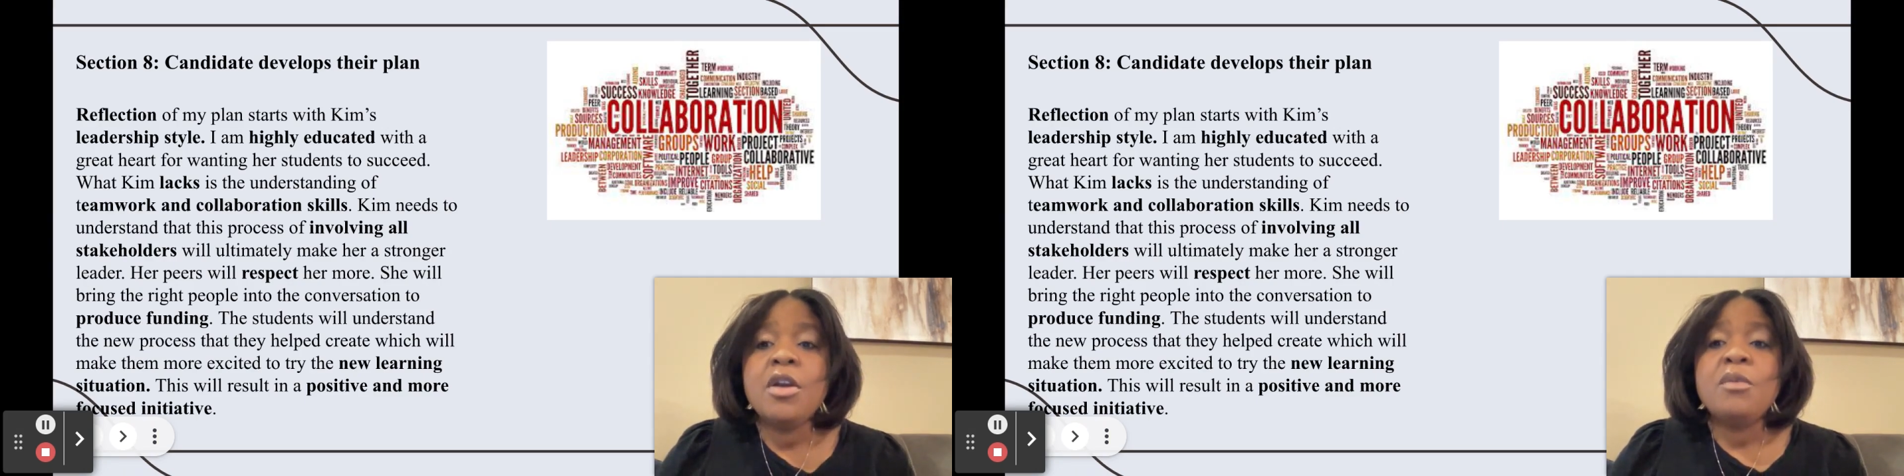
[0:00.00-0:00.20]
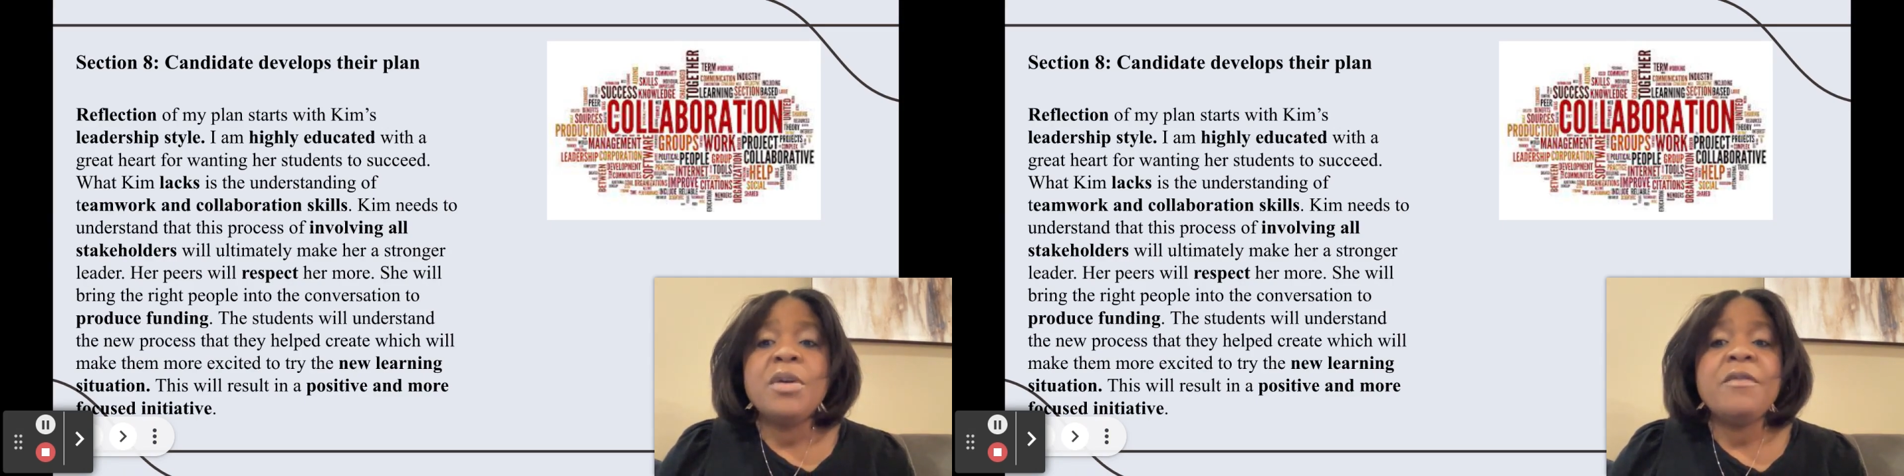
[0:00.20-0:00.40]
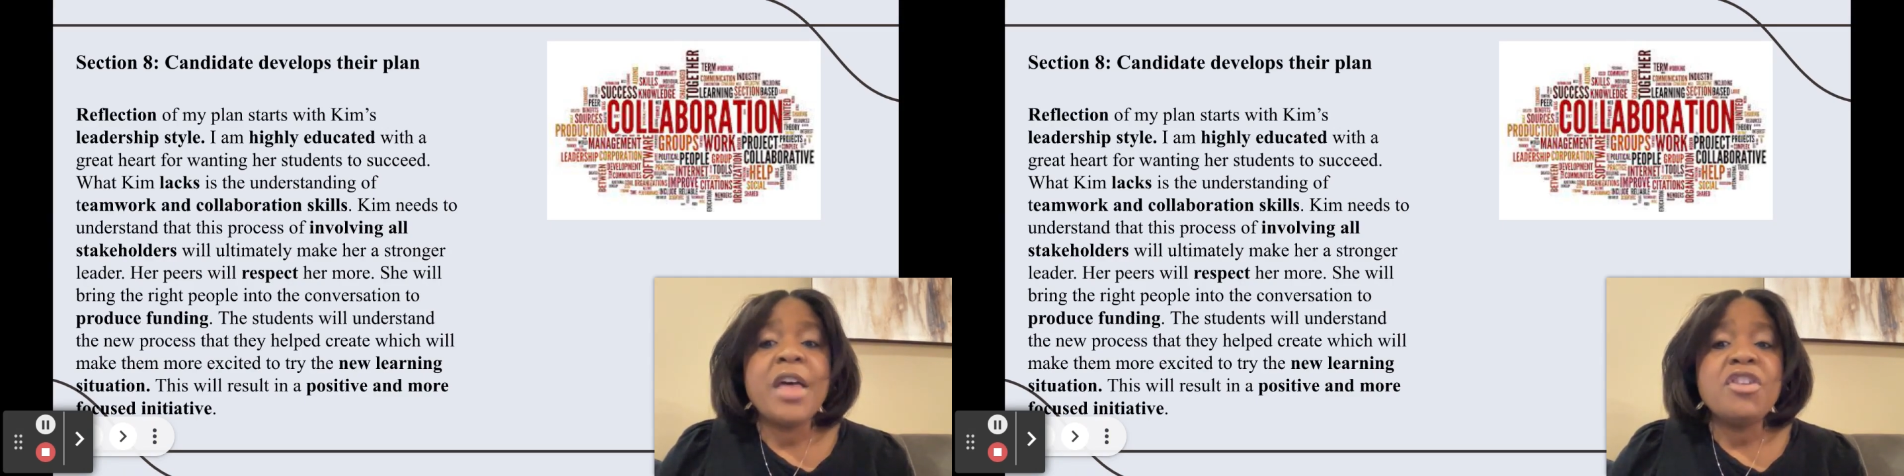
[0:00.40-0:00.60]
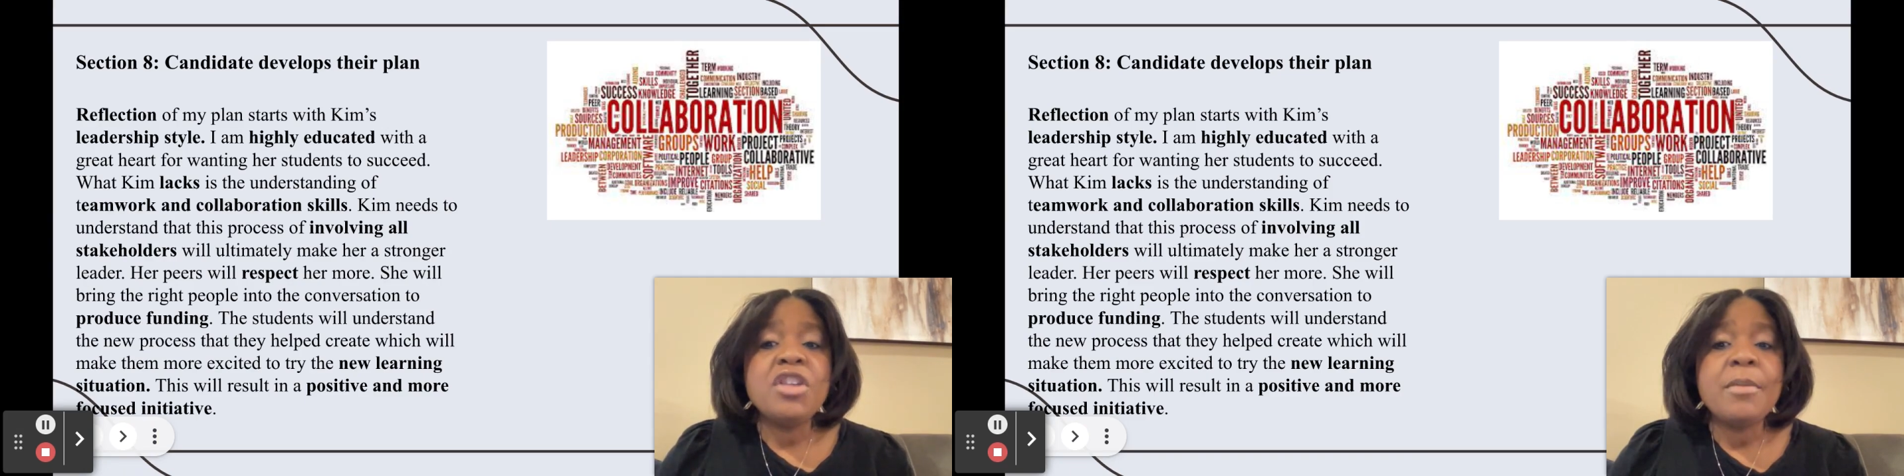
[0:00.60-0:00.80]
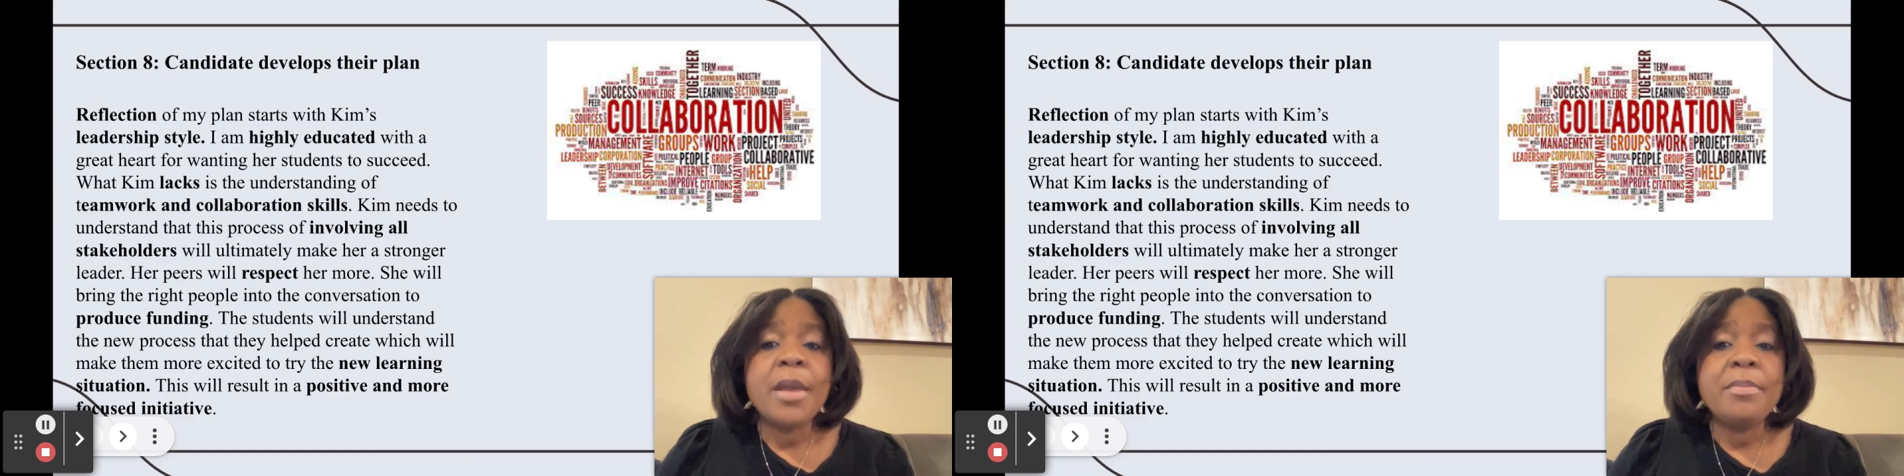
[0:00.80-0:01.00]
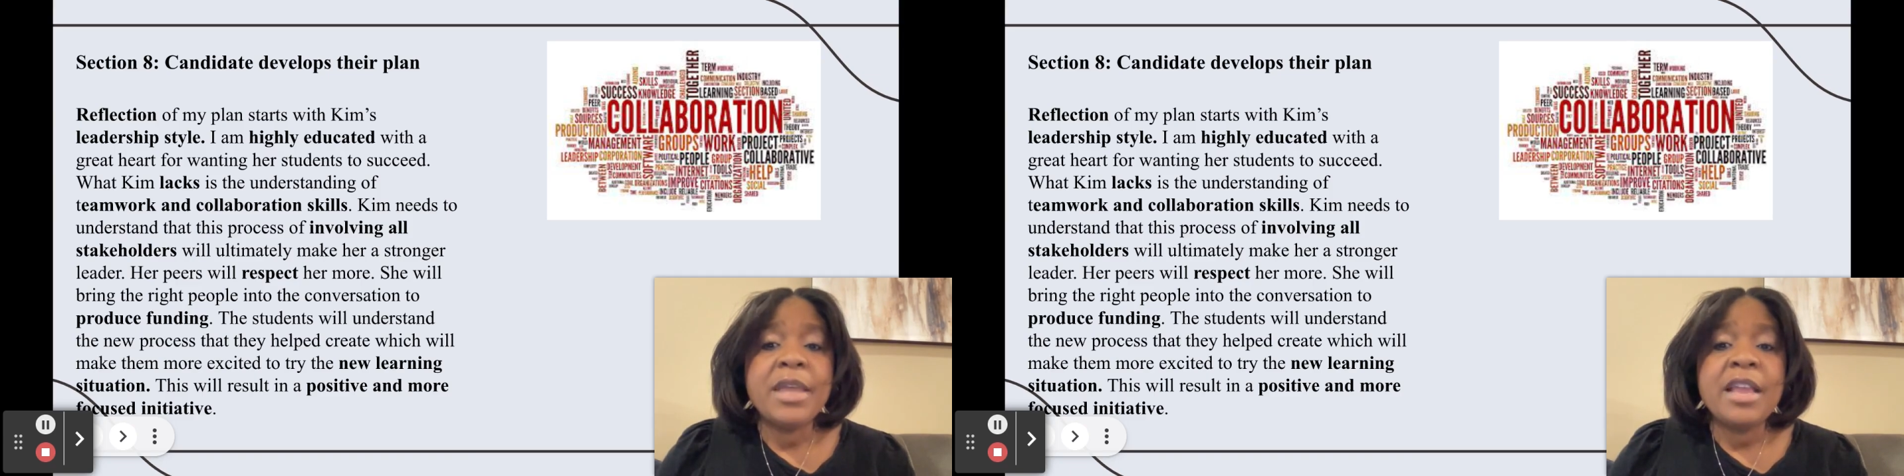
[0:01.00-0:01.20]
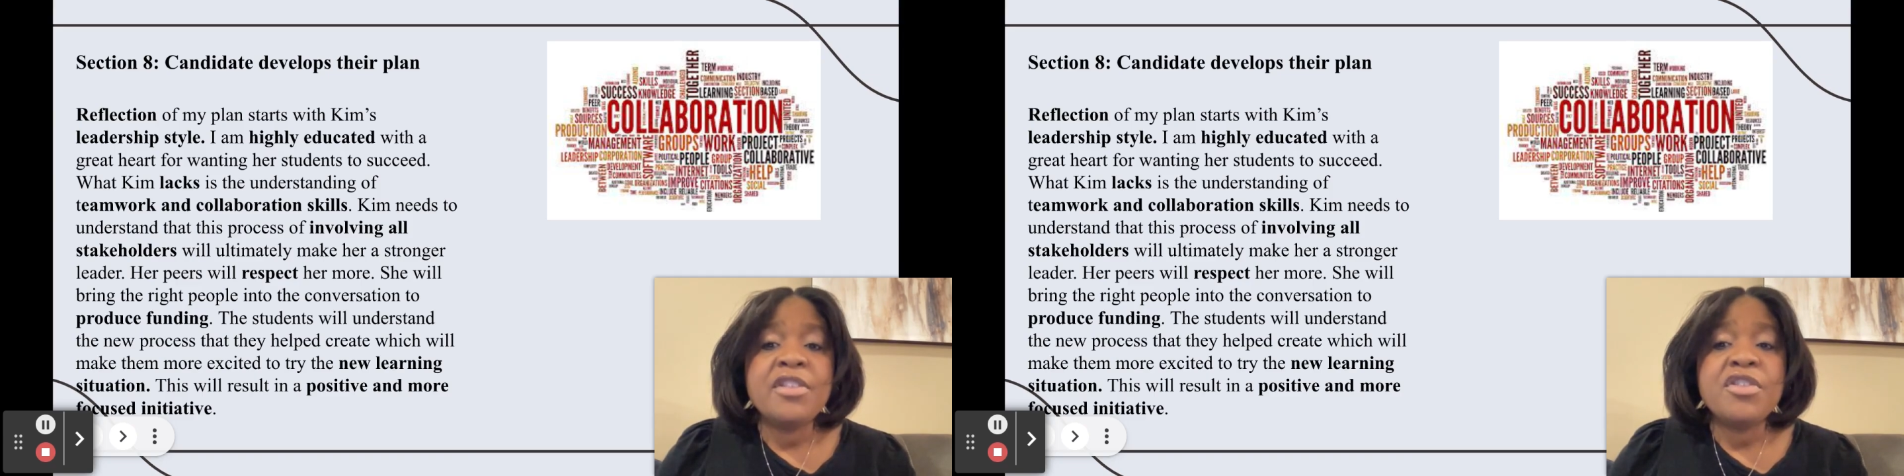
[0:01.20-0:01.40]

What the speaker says: Reflection of my plan